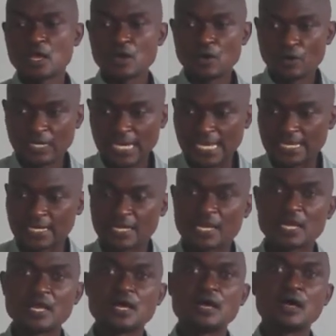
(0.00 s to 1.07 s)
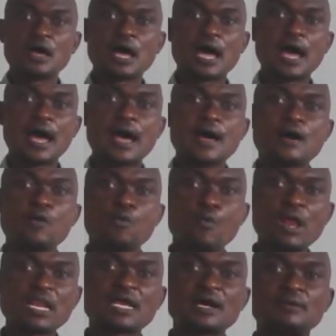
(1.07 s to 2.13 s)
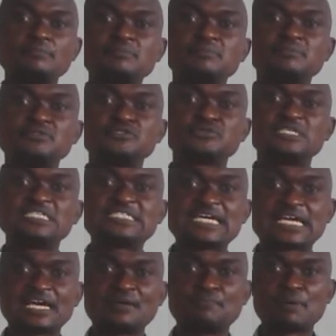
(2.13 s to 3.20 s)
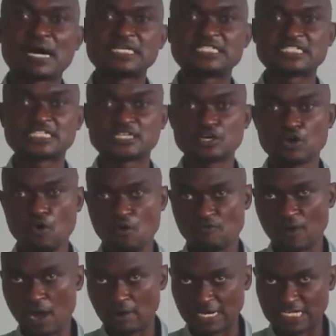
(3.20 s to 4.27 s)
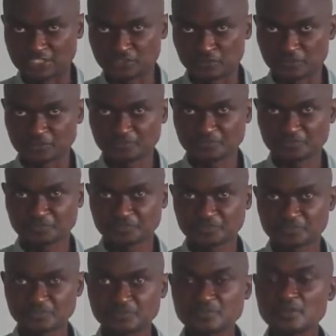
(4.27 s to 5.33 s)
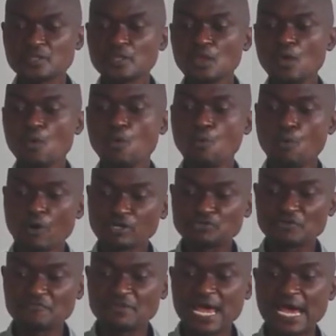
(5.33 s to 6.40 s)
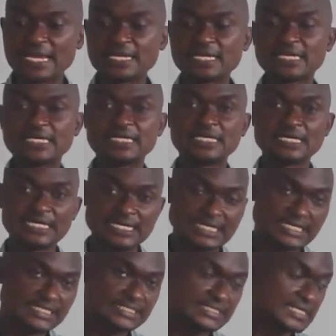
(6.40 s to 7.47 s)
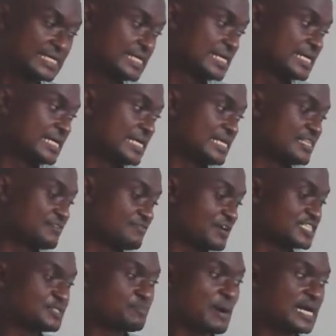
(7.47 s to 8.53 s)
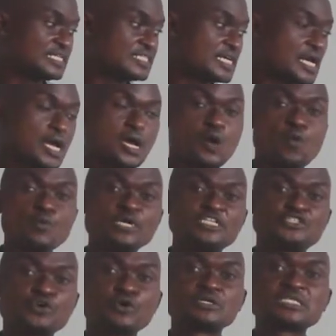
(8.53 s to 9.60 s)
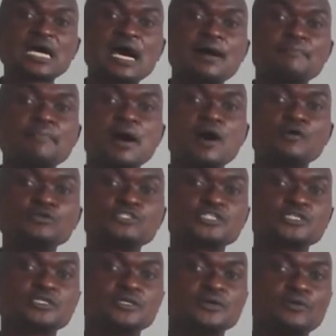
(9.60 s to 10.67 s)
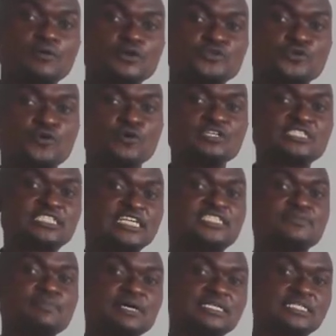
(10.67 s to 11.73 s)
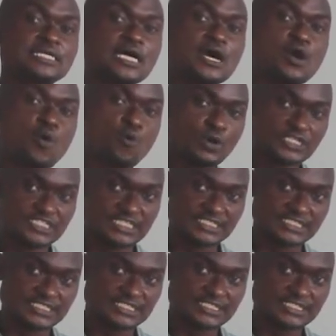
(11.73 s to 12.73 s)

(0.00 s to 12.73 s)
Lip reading: Okay, welcome to the second part of our lesson. What we have done is, in the first part, we talk about what we call statement questions,